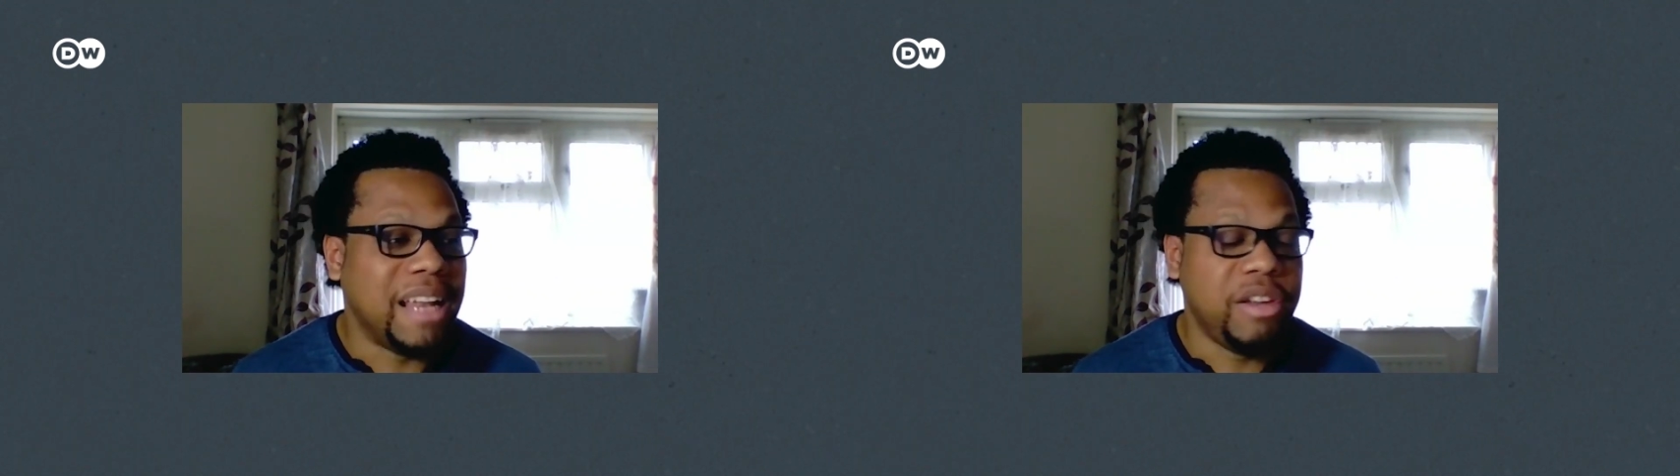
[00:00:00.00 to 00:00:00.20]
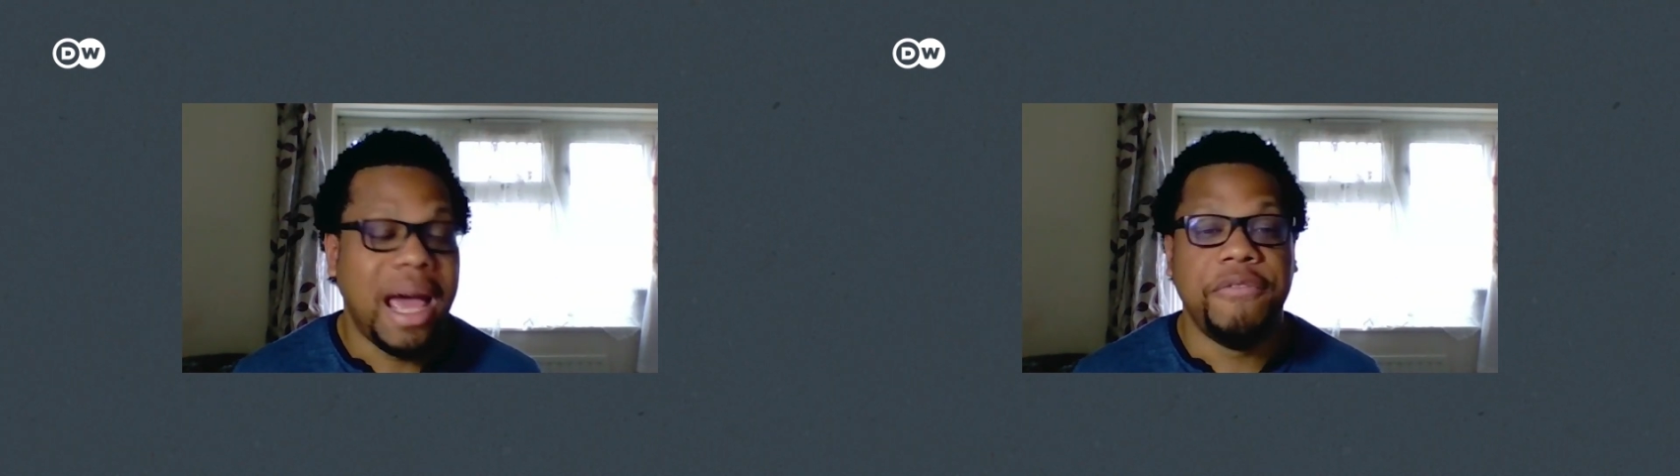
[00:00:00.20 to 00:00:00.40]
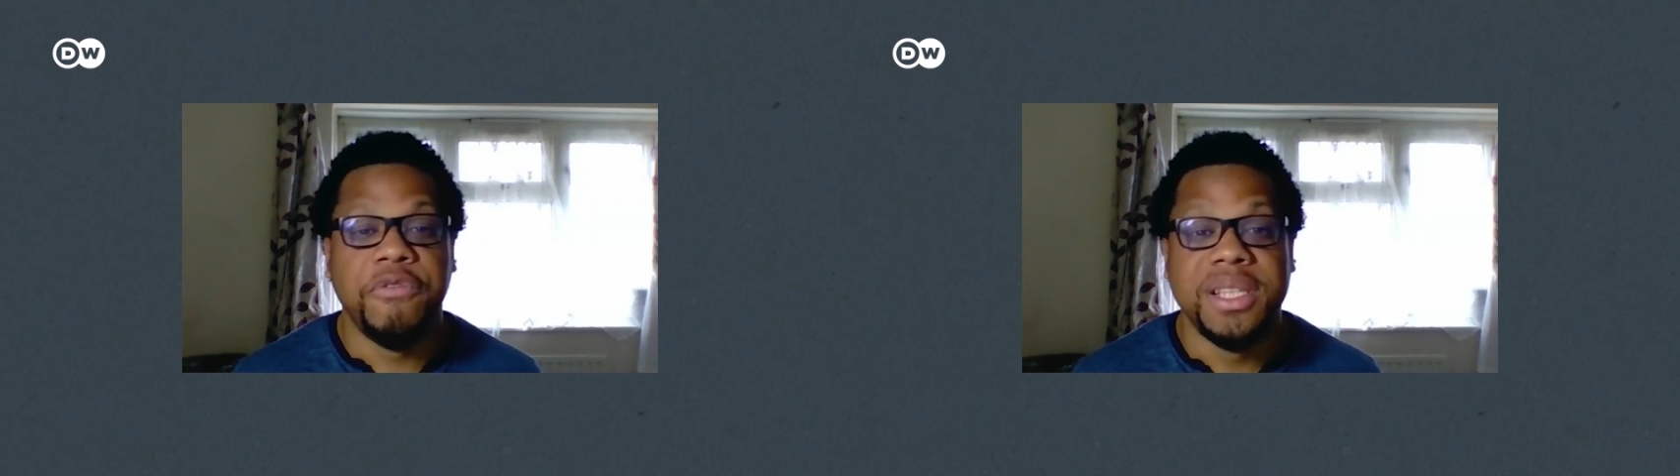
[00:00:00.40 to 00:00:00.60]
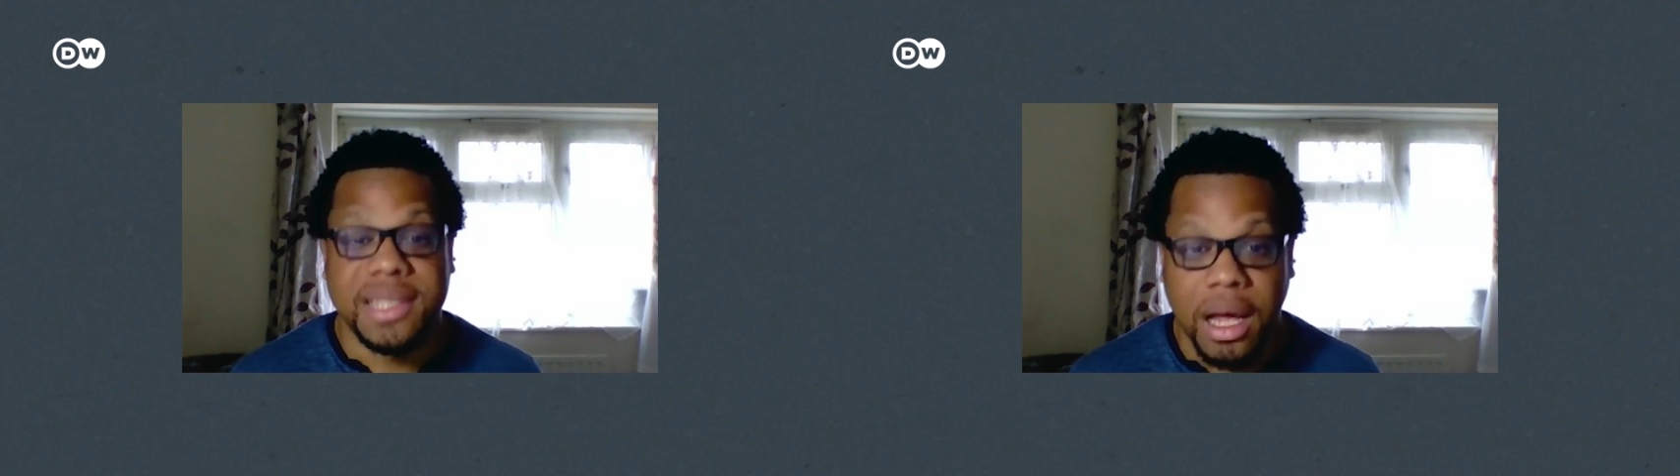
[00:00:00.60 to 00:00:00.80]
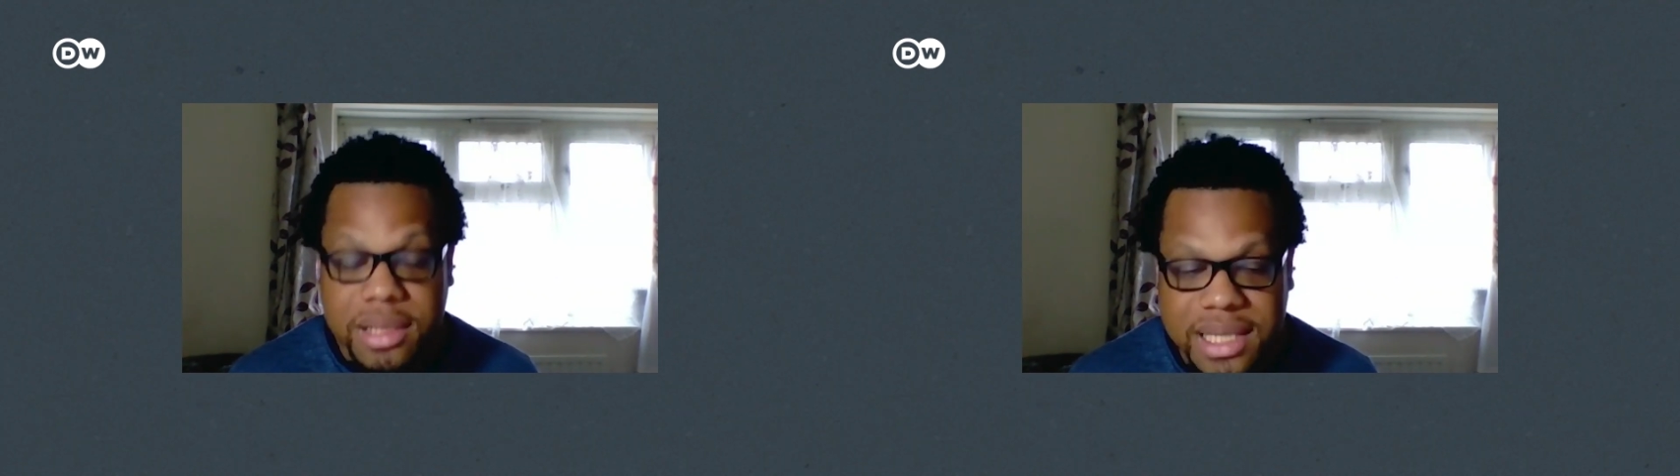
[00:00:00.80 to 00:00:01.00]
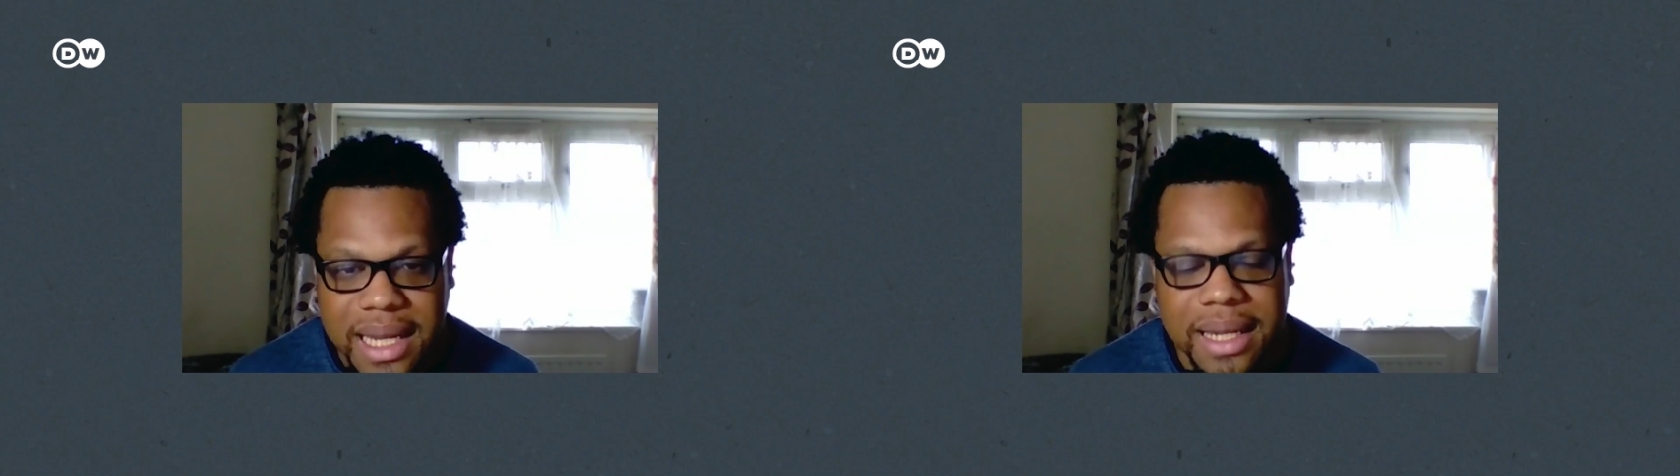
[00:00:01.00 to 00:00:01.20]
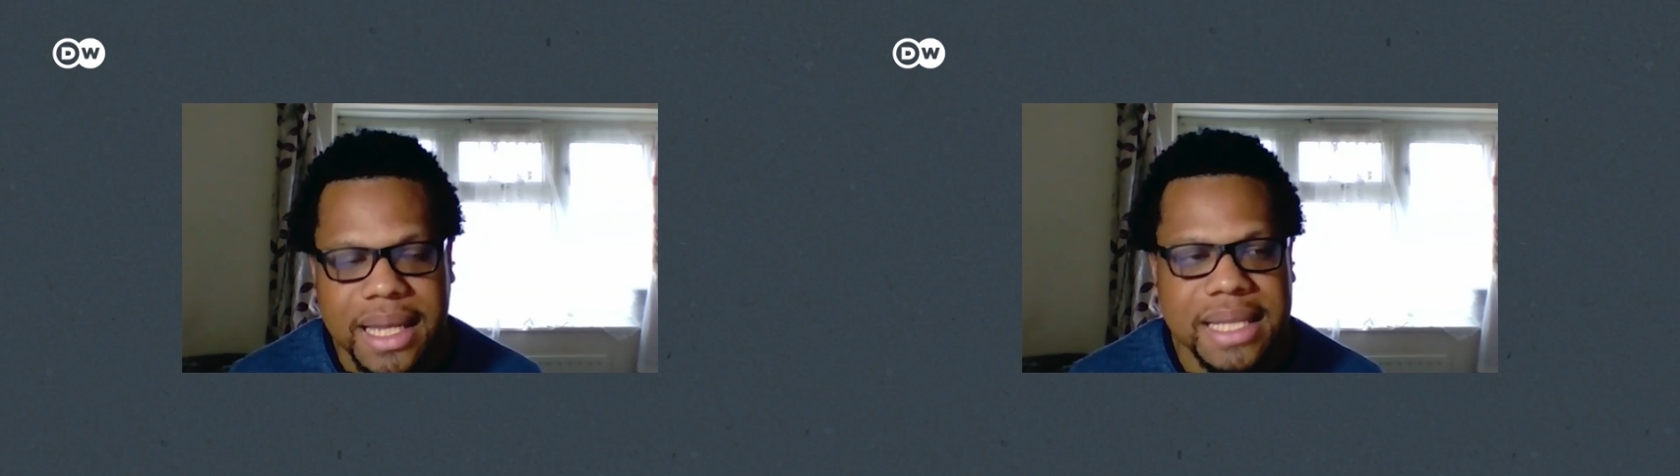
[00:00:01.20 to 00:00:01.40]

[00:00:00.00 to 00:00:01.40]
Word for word: that have resulted in